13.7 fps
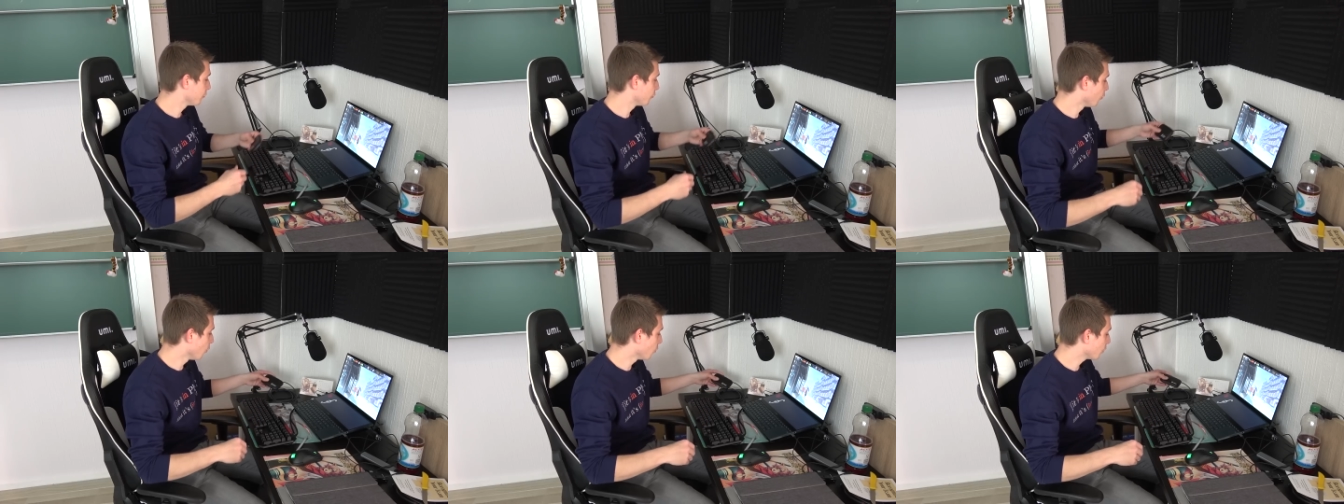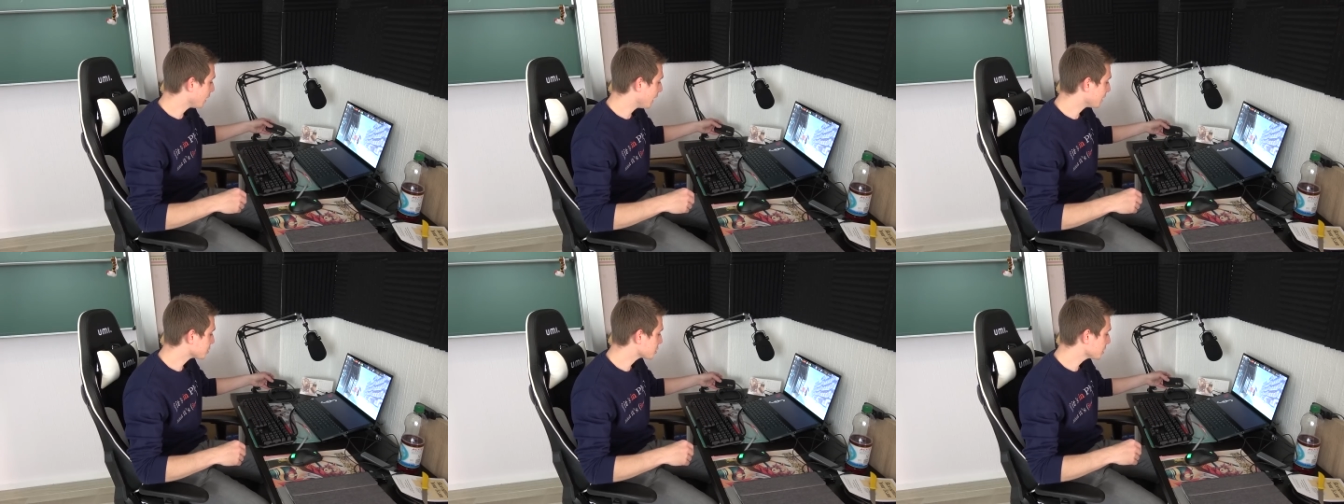
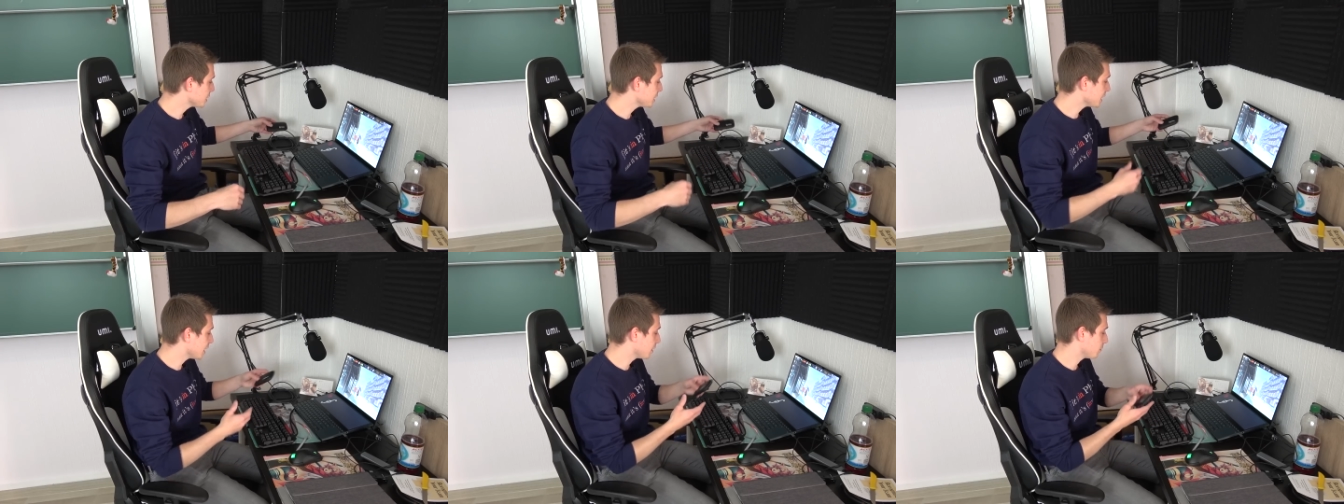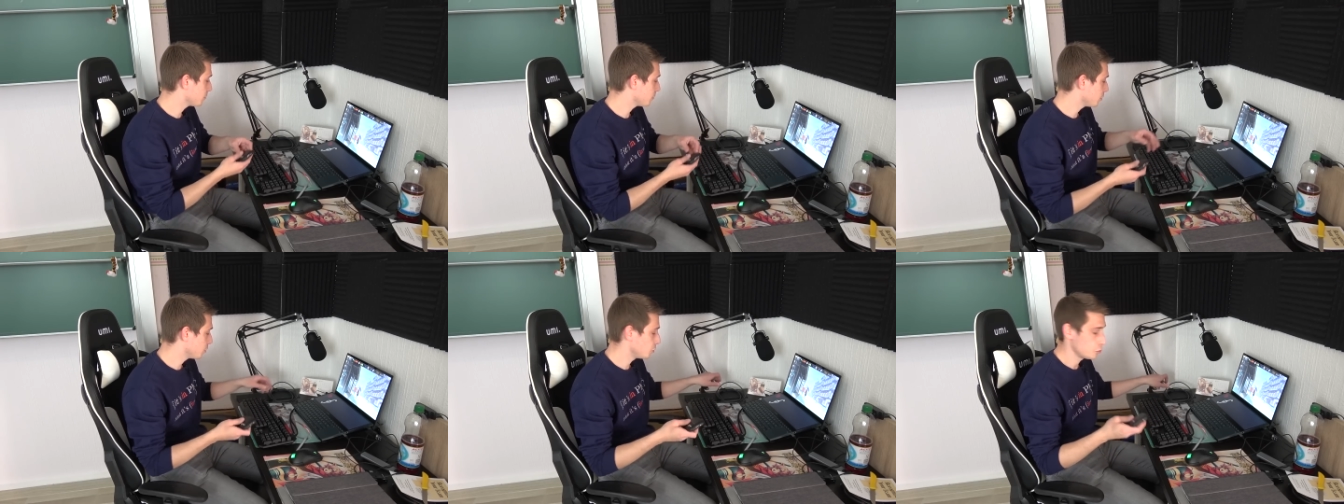for actually
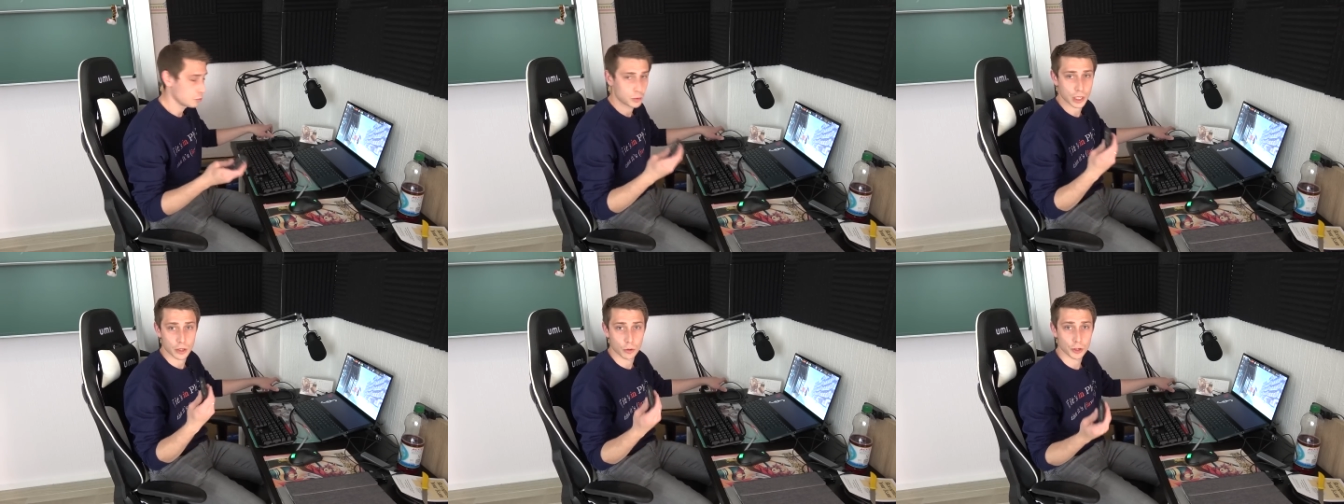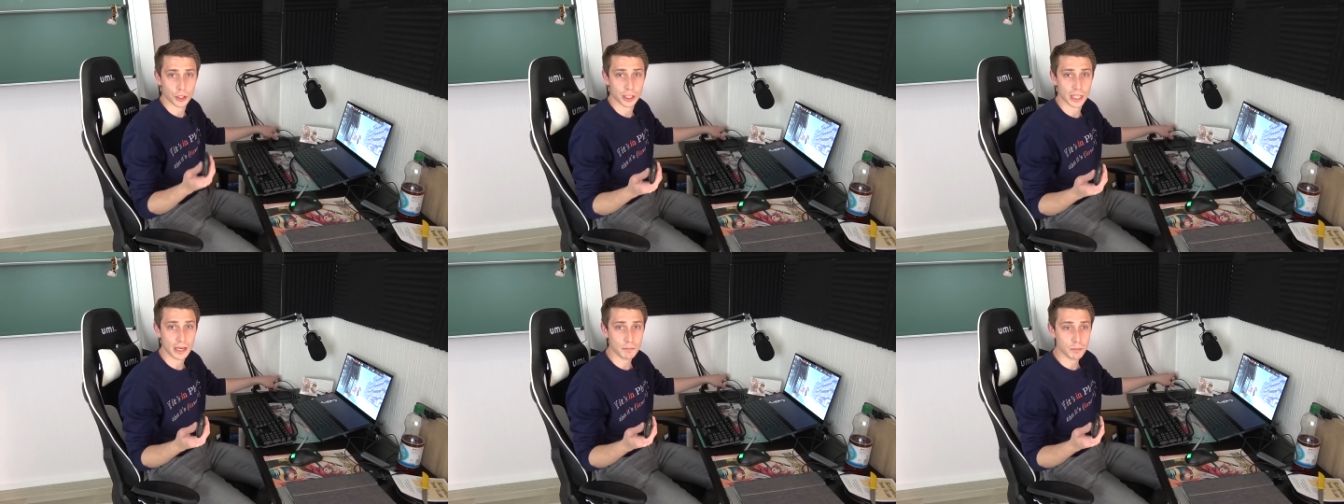recording
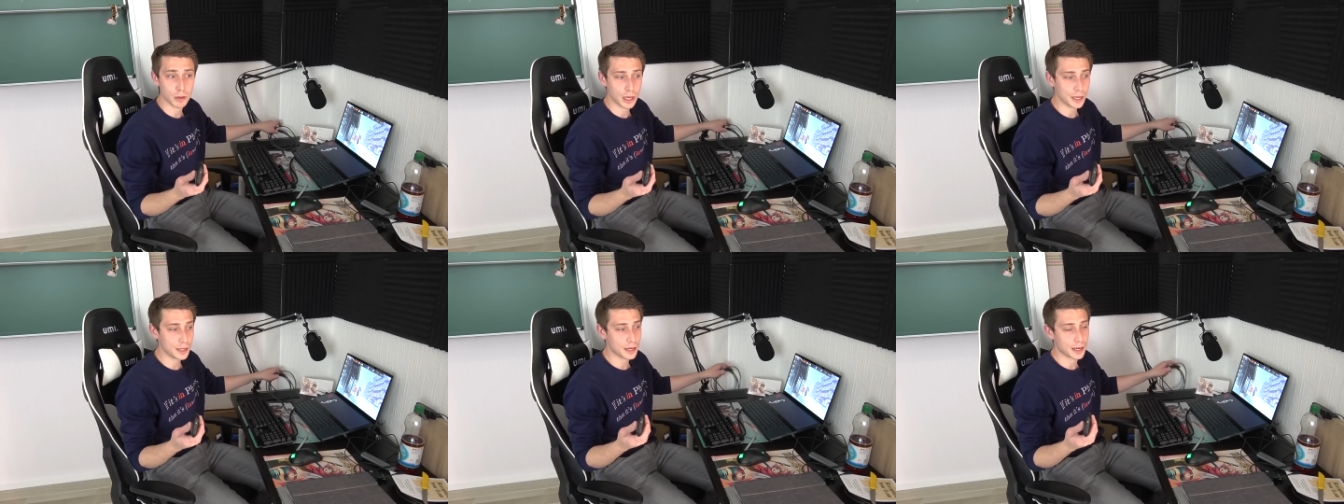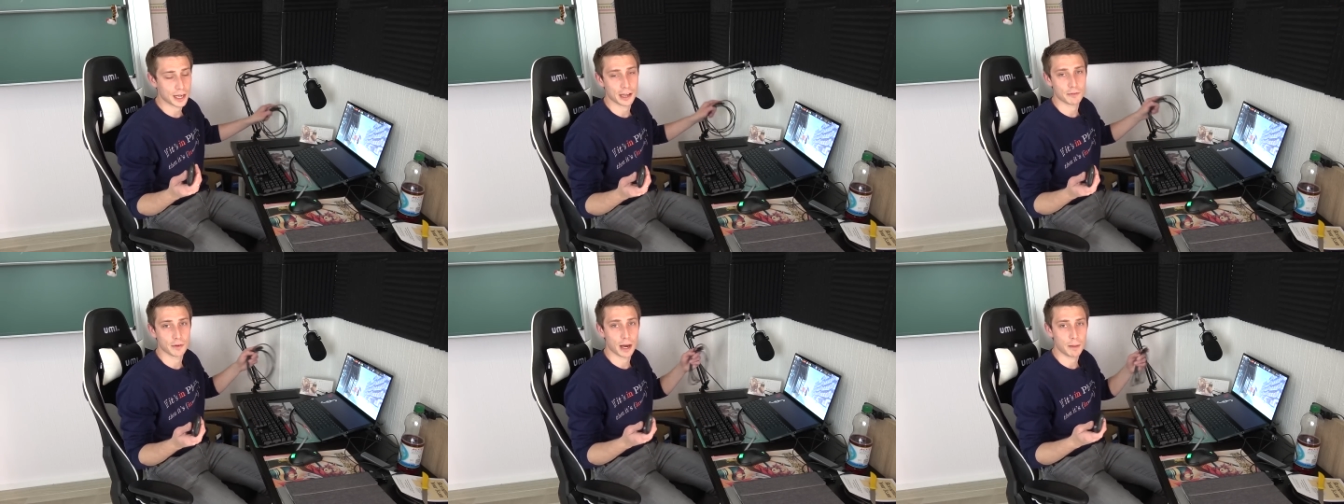gameplay. I haven't